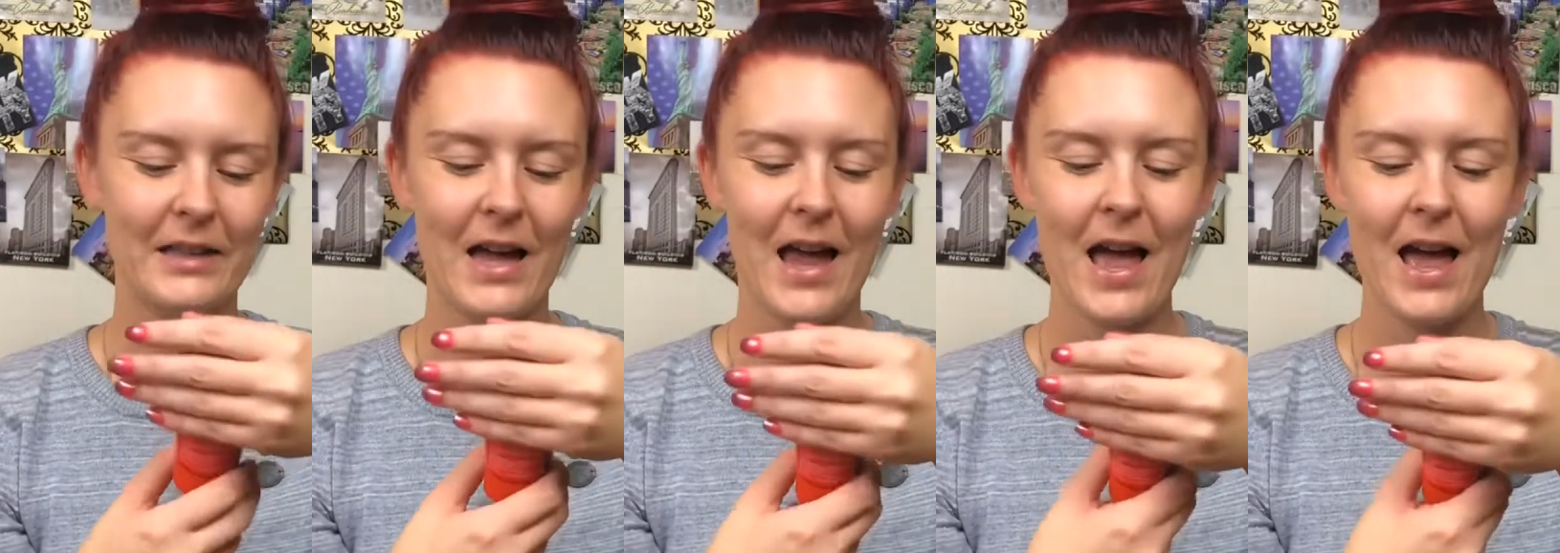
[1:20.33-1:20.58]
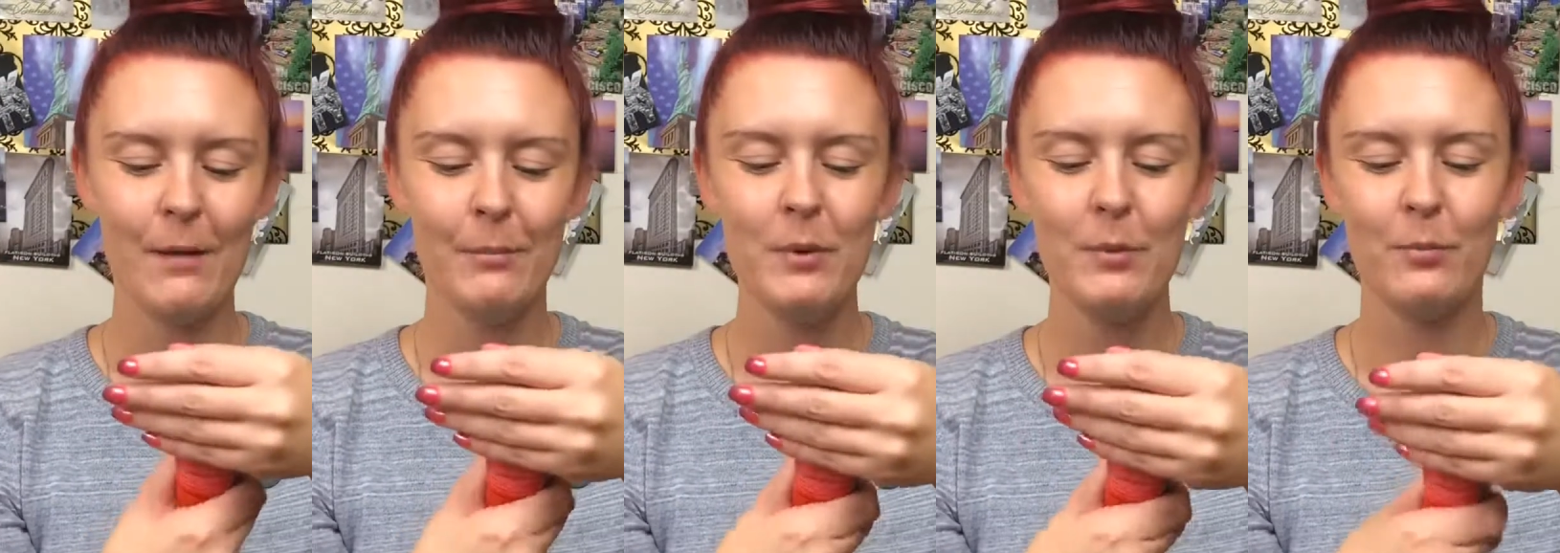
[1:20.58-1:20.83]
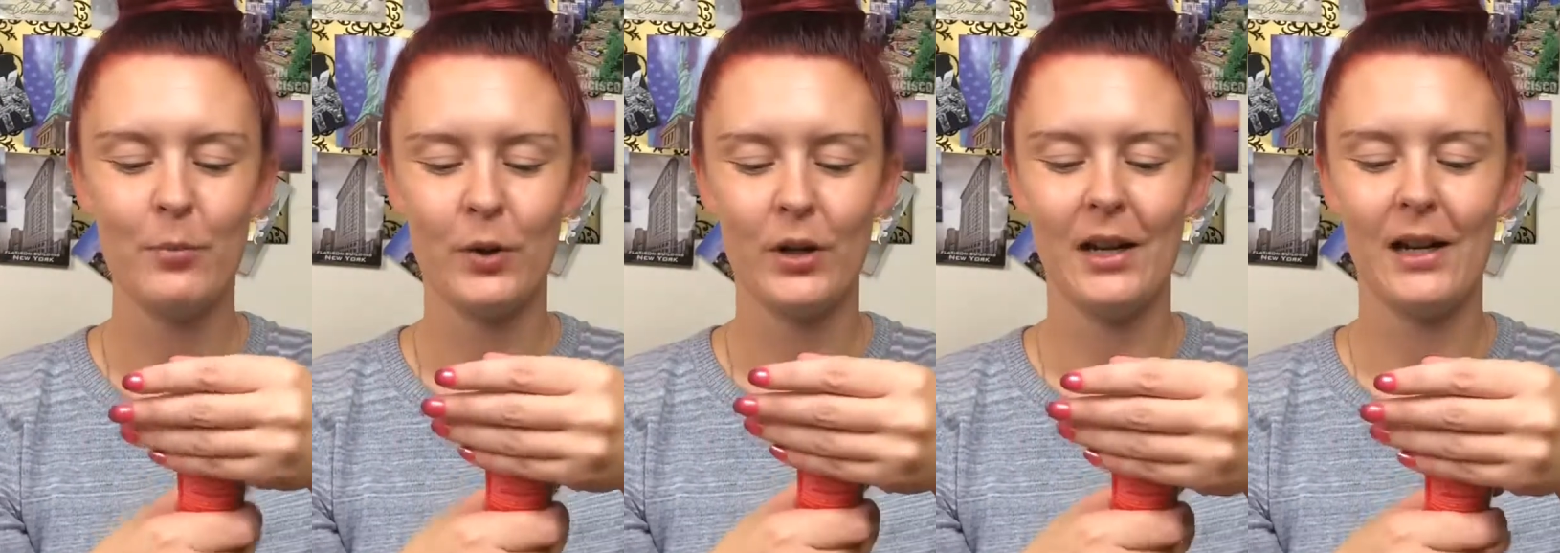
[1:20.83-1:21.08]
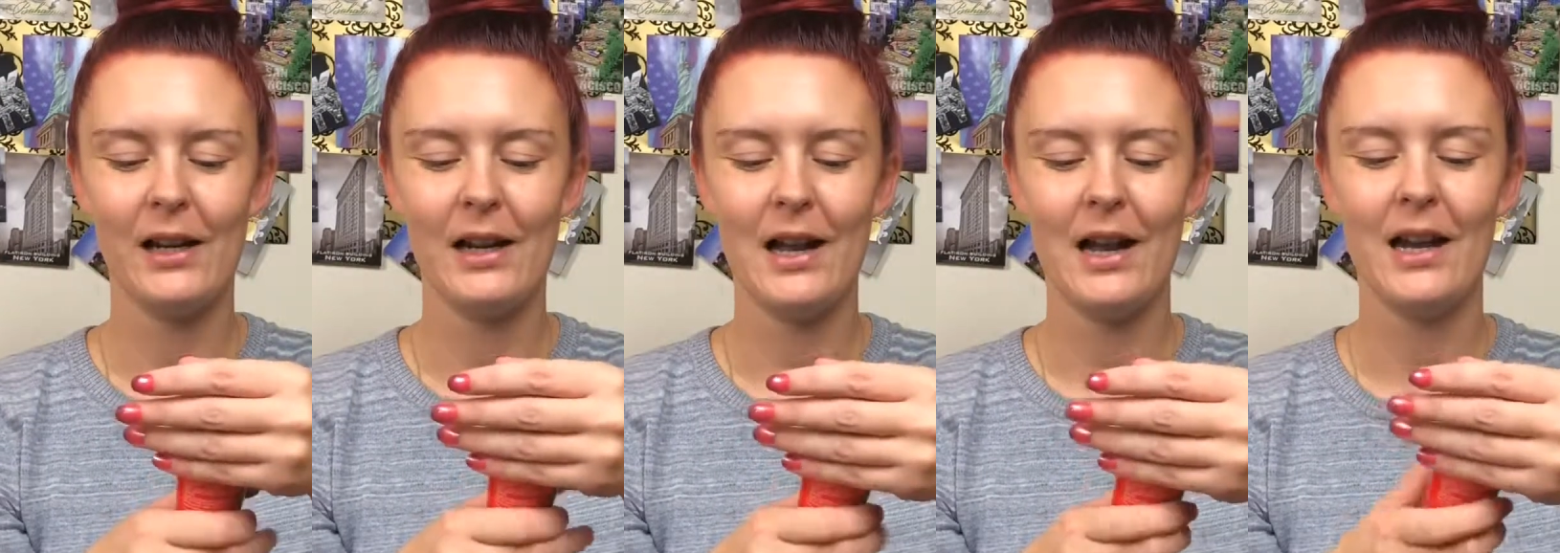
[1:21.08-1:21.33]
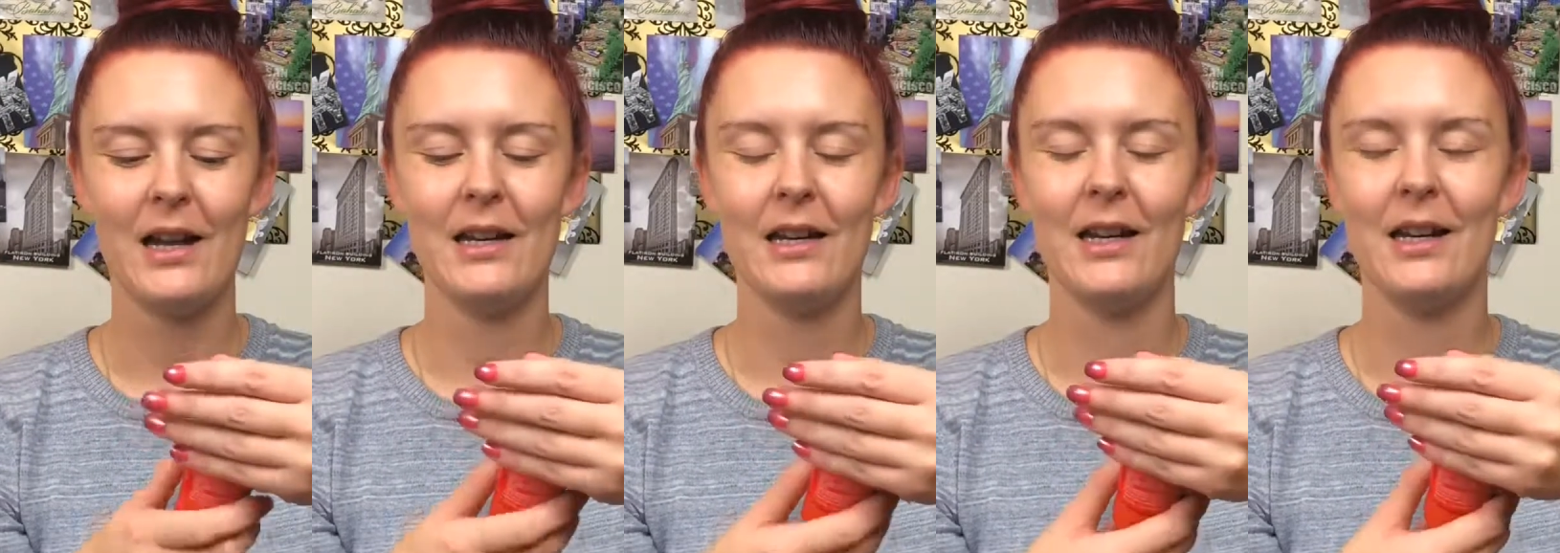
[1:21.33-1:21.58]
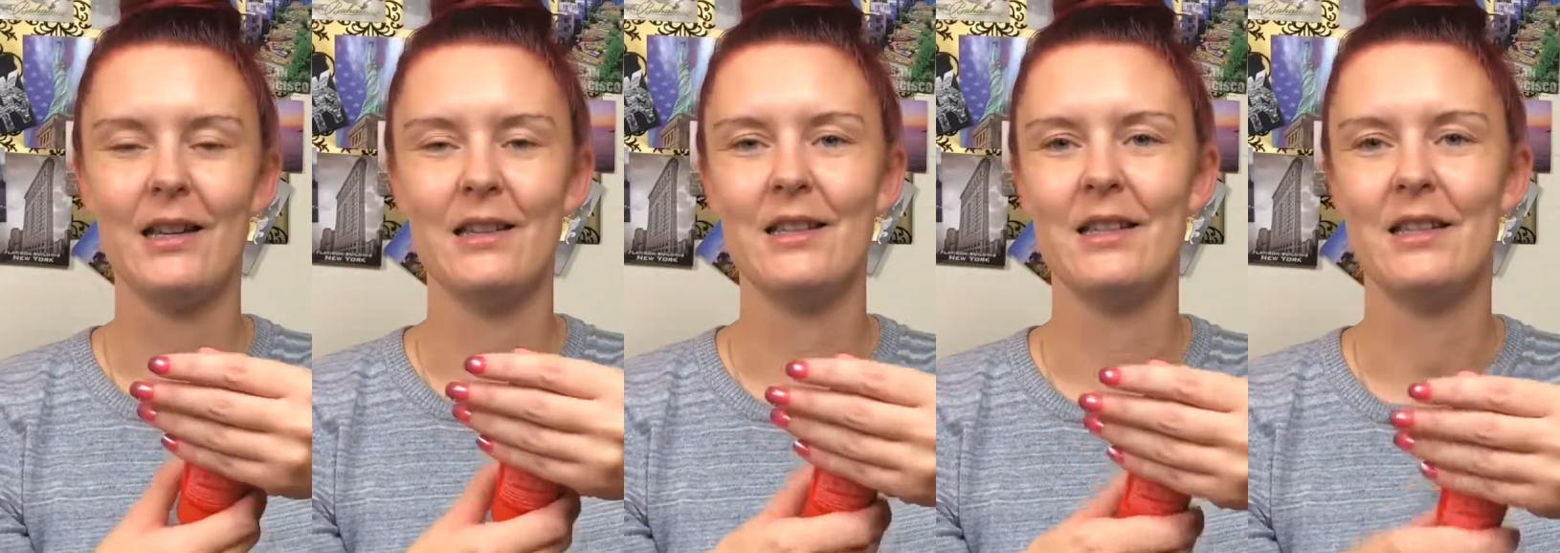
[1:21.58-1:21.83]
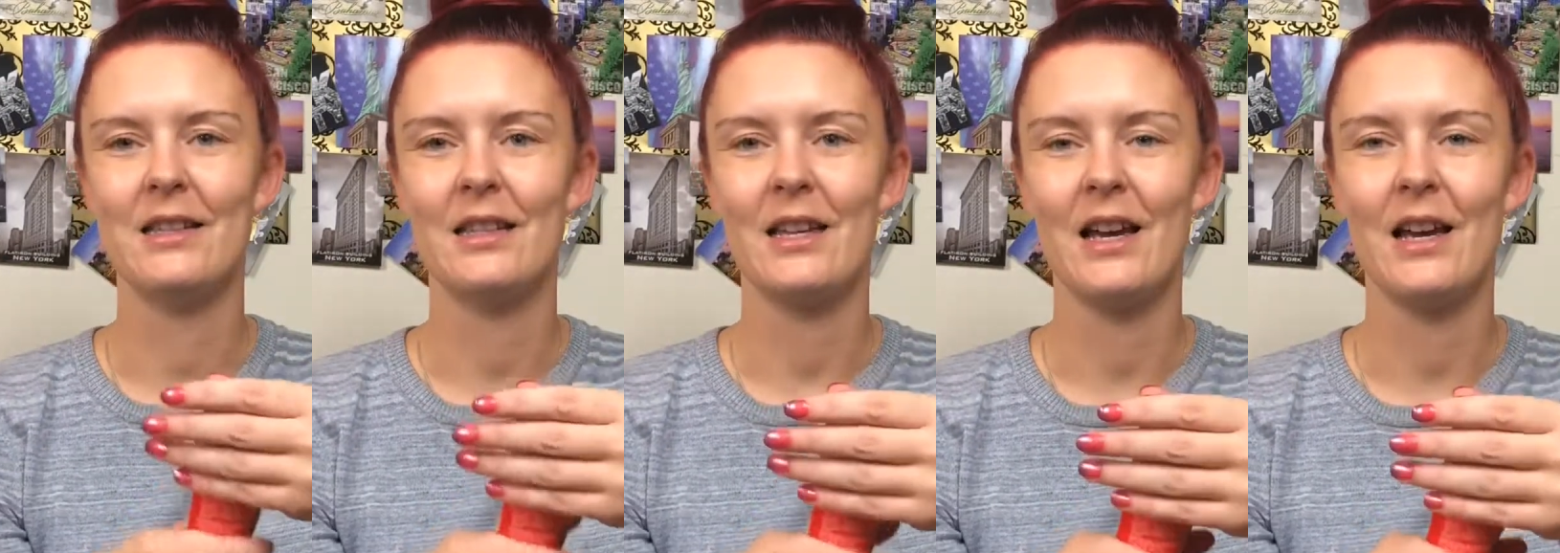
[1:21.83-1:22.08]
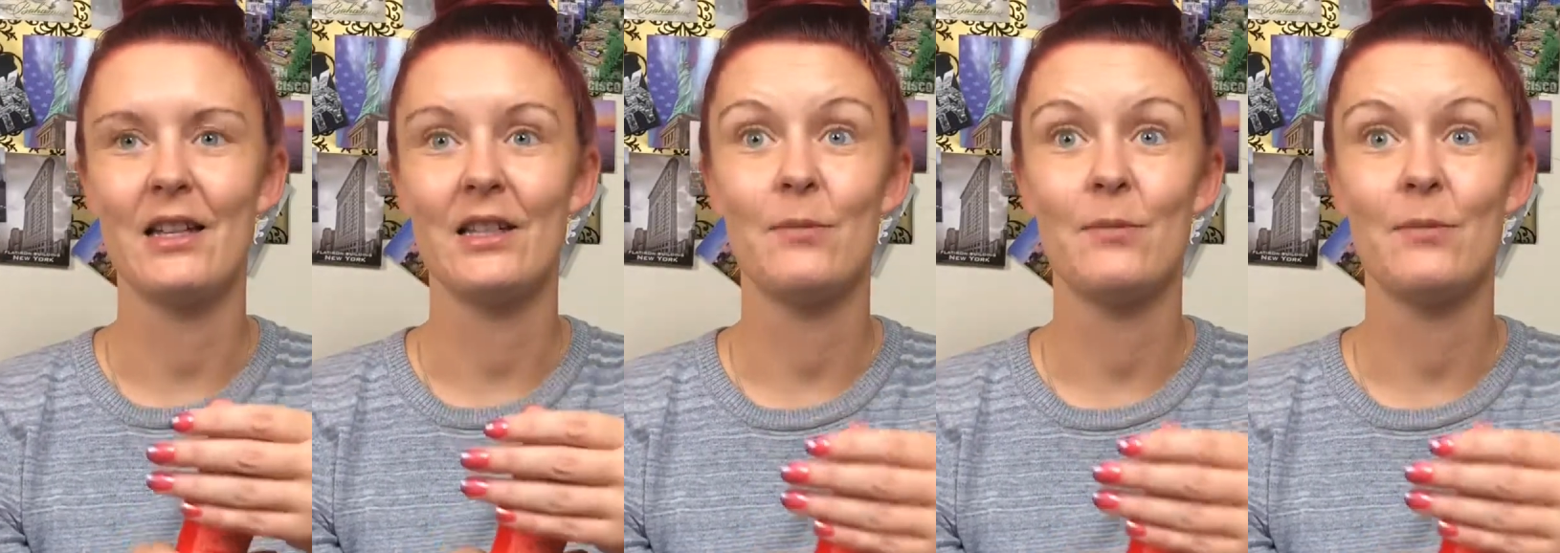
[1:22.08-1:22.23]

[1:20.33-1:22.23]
the Happy Buddha line is